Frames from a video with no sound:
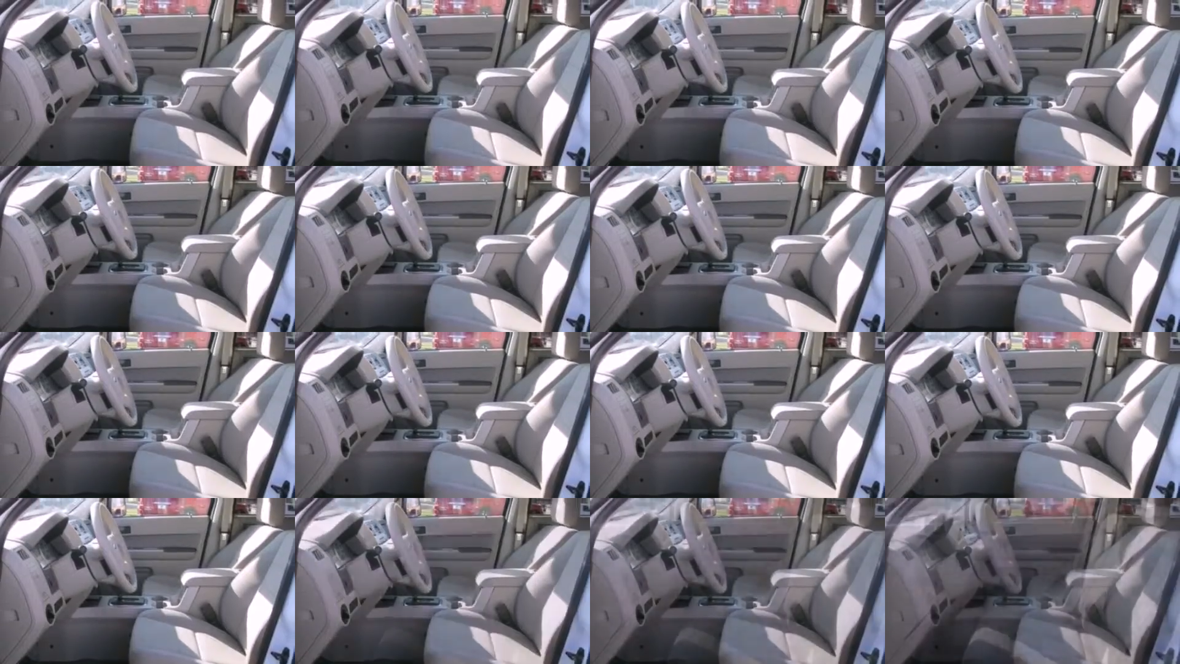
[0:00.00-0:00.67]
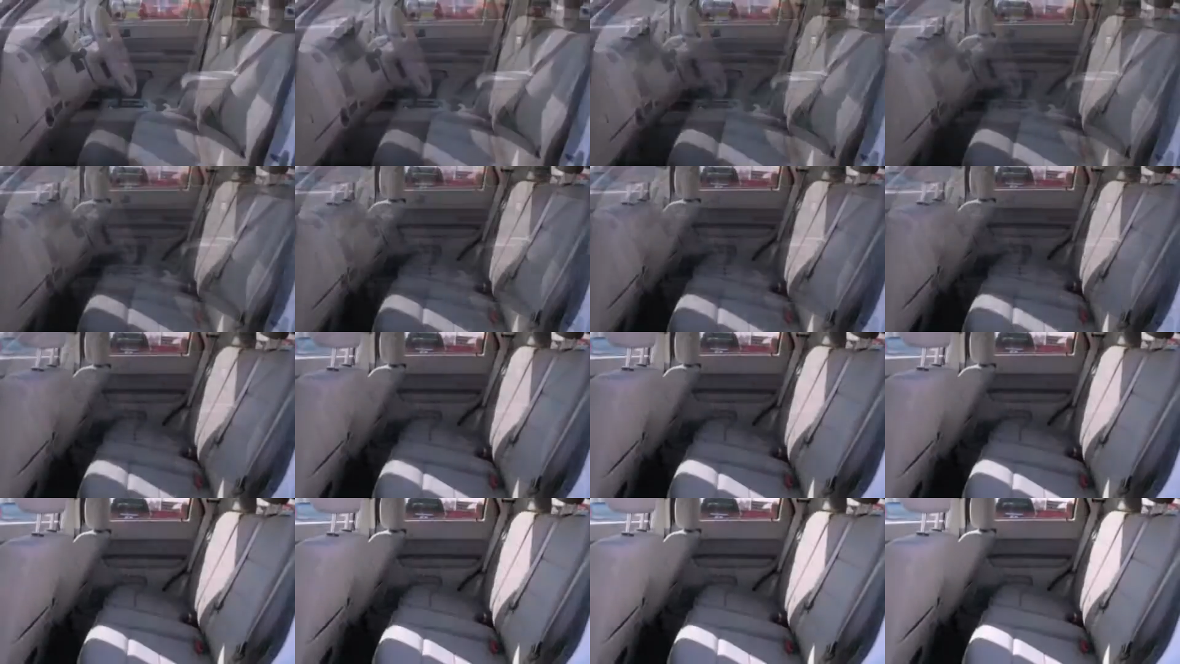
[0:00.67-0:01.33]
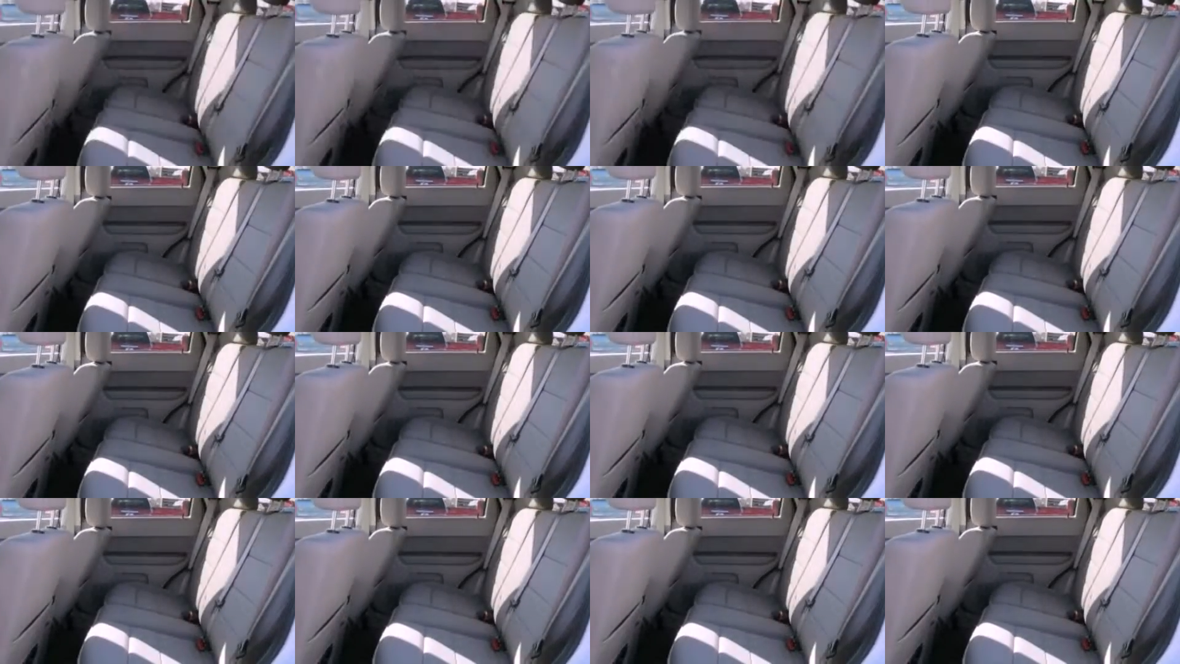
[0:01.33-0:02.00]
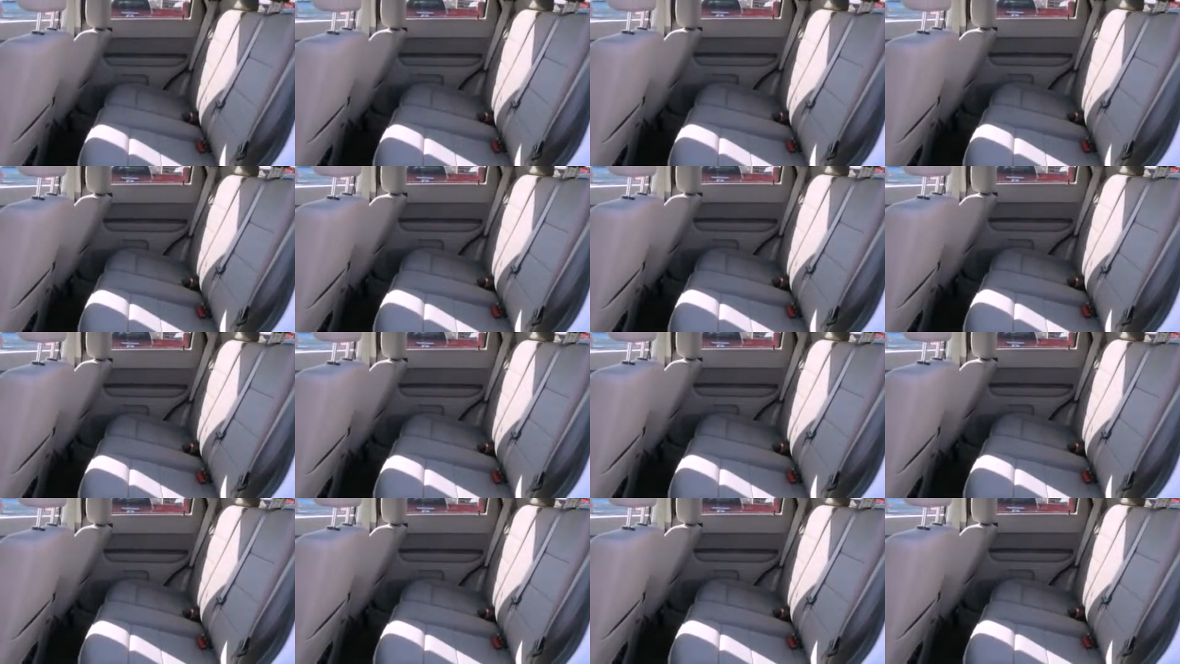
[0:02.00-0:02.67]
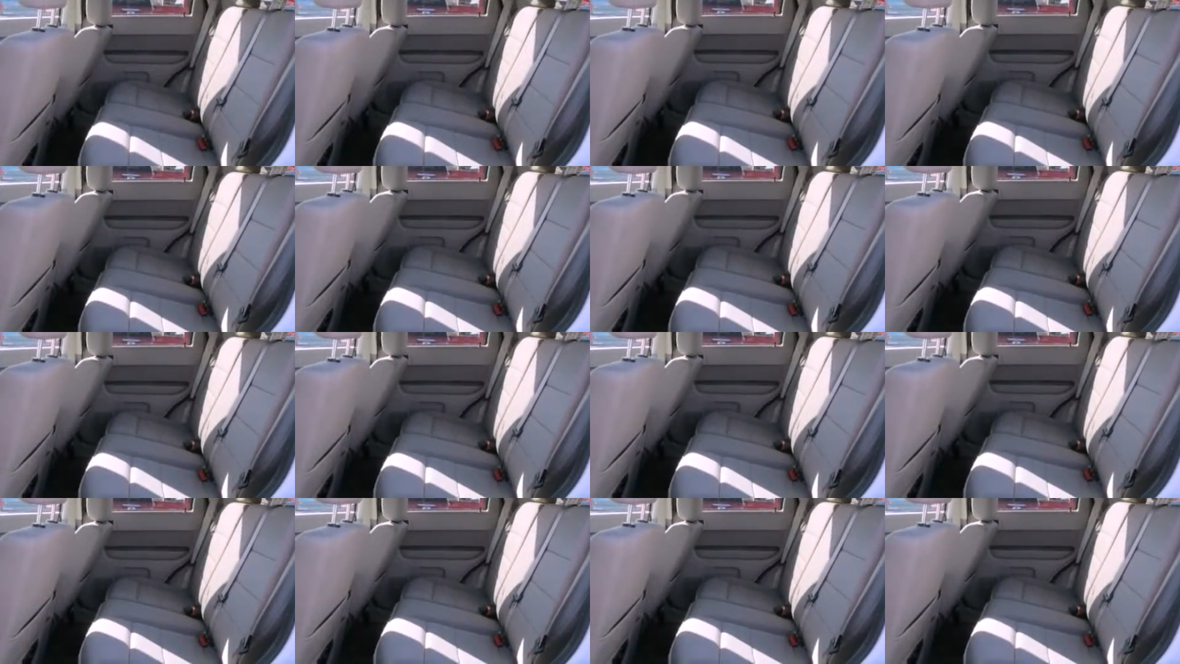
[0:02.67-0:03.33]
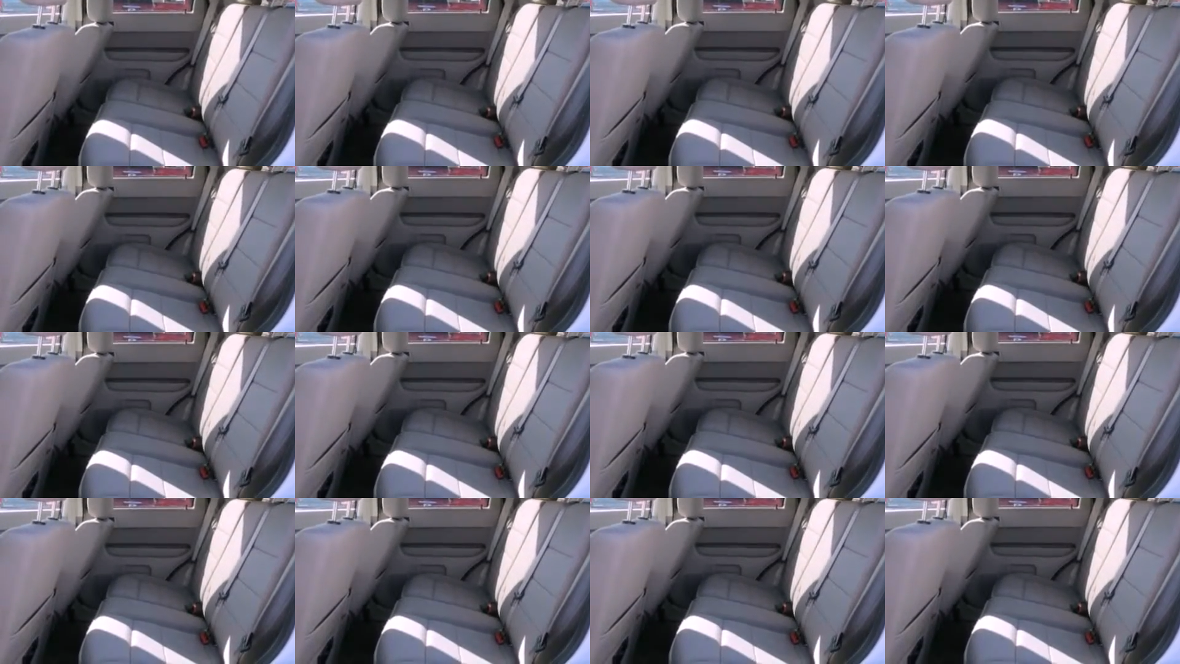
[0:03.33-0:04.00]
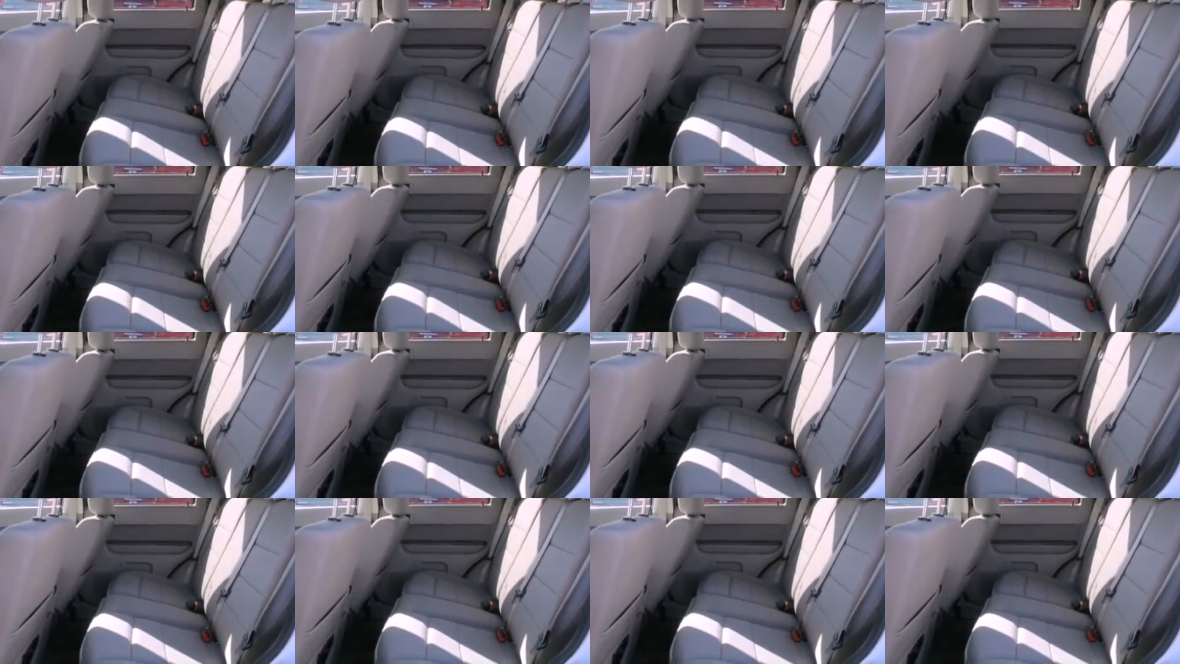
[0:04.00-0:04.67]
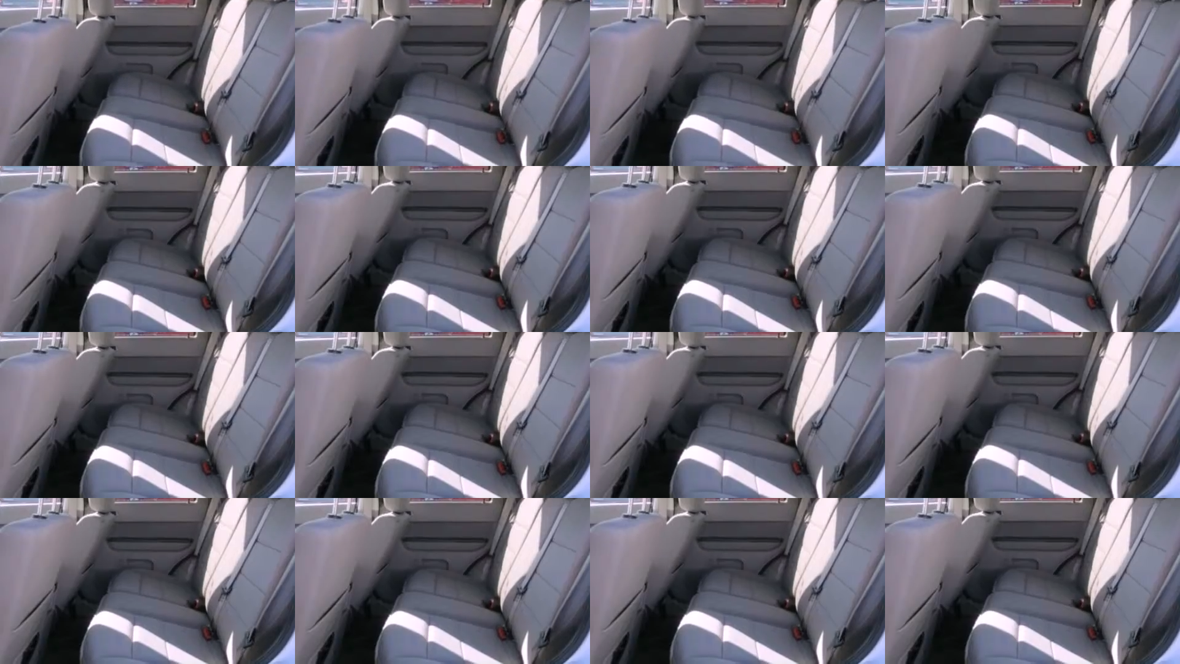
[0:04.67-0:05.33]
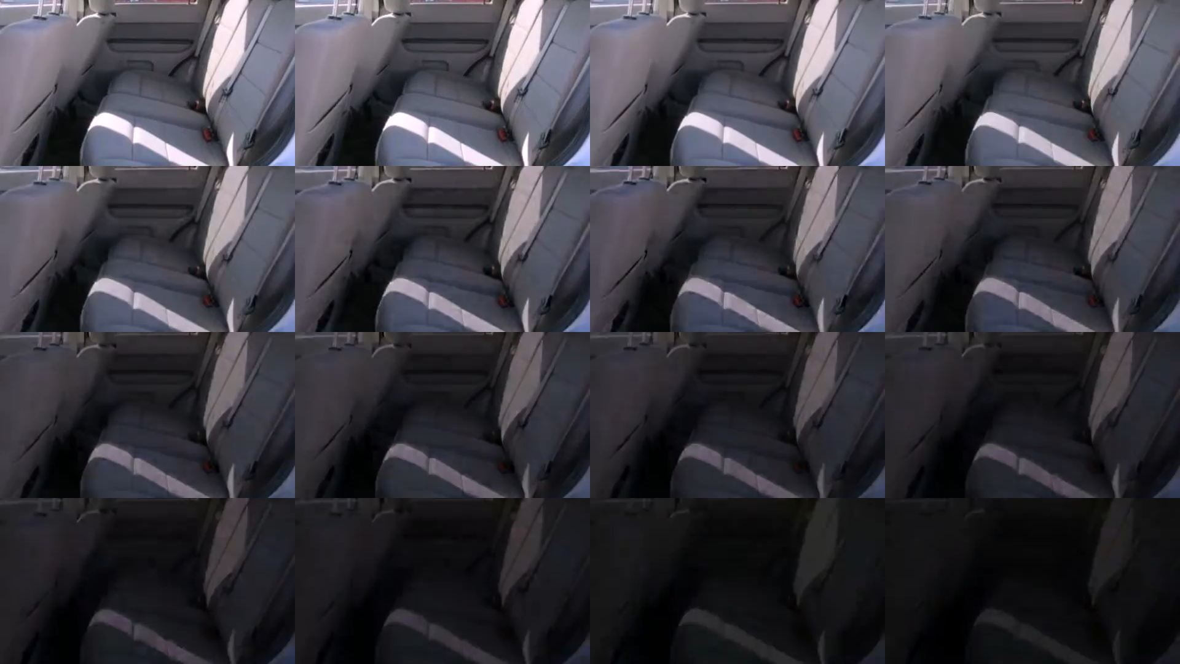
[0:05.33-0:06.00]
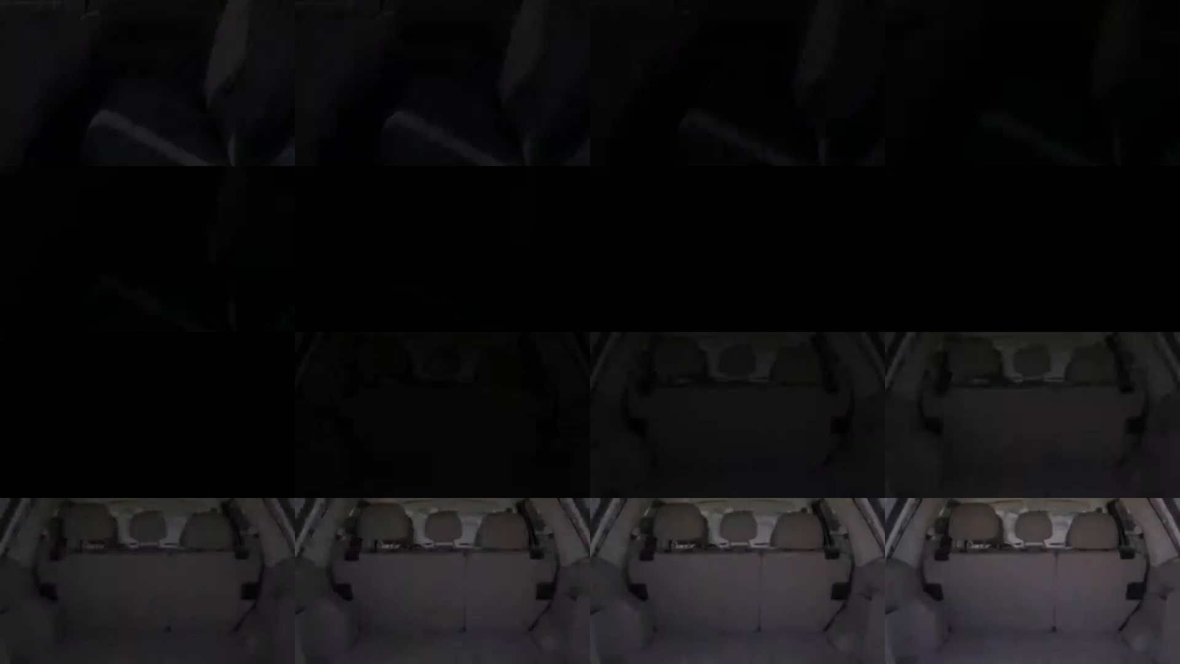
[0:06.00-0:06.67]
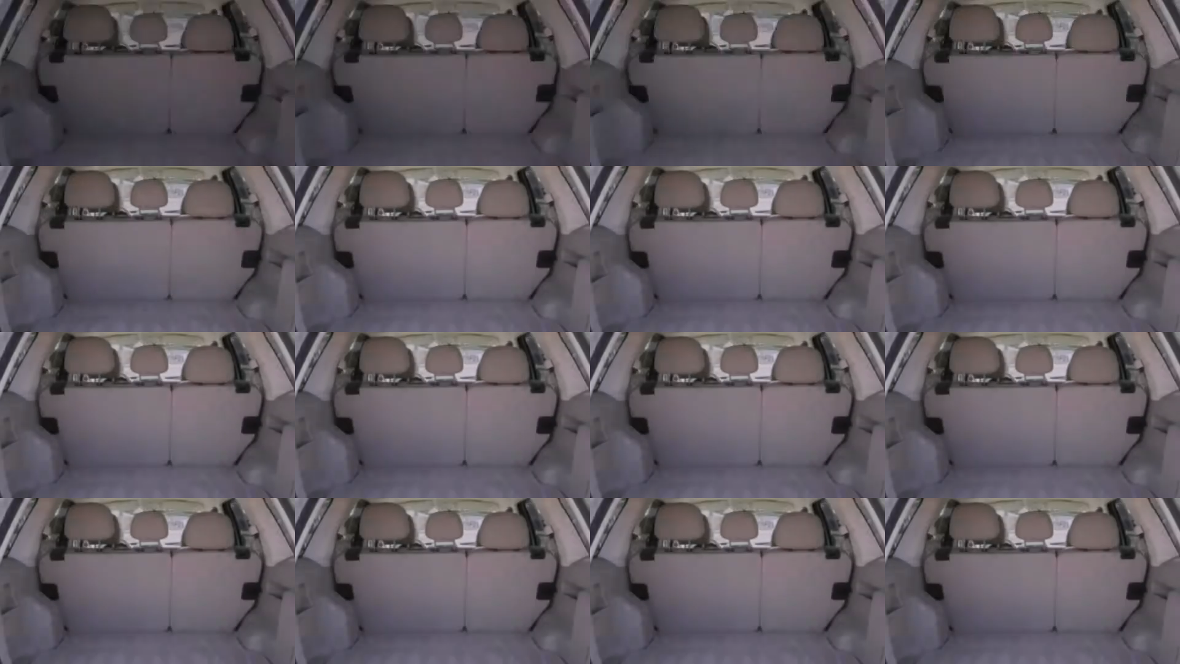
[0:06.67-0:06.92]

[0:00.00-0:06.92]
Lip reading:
[unreadable: no face in view]